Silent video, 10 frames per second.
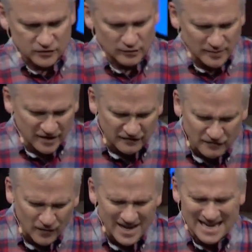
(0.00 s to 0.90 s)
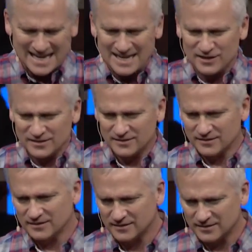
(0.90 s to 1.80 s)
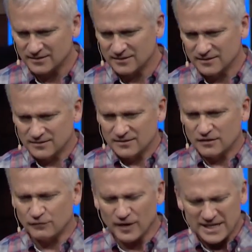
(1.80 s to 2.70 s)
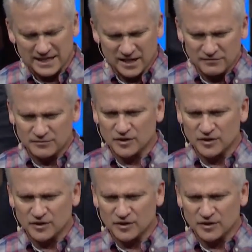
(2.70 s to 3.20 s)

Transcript: we've been afraid, afraid to give them